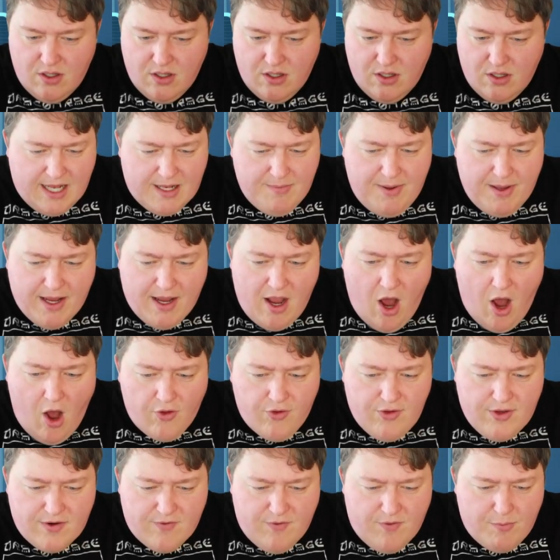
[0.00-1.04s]
I can pick all
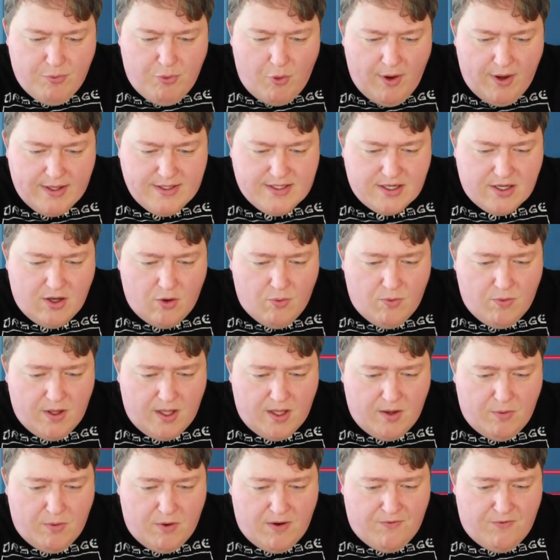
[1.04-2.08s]
the different points and go
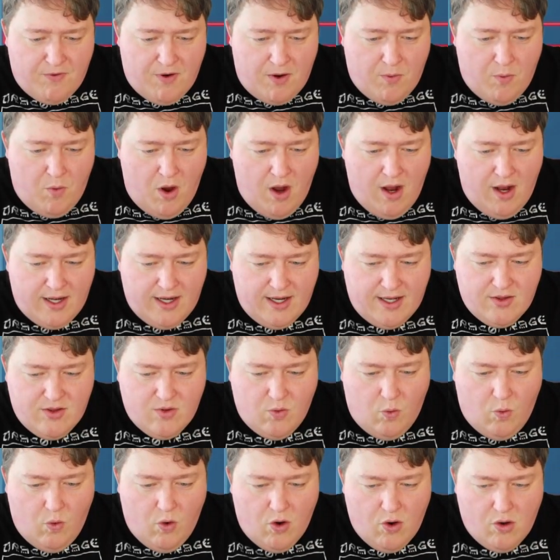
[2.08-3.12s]
really wherever I want in the
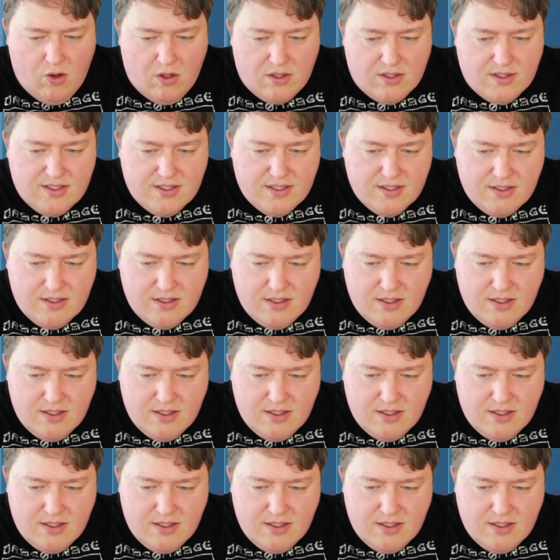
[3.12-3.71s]
world.